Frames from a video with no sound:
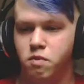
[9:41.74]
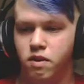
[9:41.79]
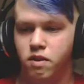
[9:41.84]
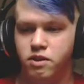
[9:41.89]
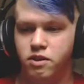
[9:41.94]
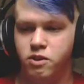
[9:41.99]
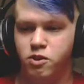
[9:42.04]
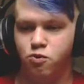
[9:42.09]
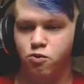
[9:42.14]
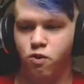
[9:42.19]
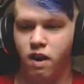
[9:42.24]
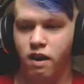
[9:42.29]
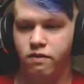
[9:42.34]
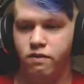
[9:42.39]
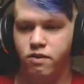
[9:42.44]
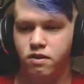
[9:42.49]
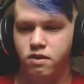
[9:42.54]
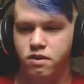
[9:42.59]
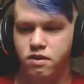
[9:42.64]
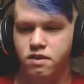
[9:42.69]
want
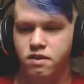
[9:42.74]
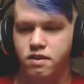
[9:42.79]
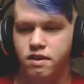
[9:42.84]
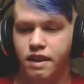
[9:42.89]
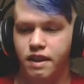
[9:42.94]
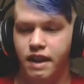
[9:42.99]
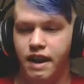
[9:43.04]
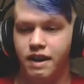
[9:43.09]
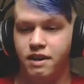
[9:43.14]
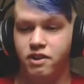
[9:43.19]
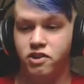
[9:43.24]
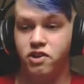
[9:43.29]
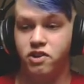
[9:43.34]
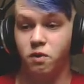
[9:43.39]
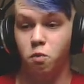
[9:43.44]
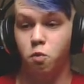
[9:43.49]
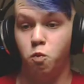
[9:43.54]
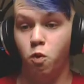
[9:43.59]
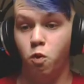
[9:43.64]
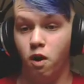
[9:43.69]
drivers that
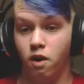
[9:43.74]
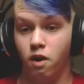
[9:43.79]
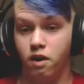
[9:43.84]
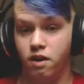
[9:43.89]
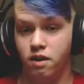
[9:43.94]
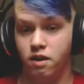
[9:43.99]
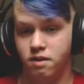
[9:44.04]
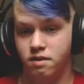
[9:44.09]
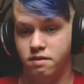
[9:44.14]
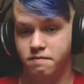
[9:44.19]
actually work.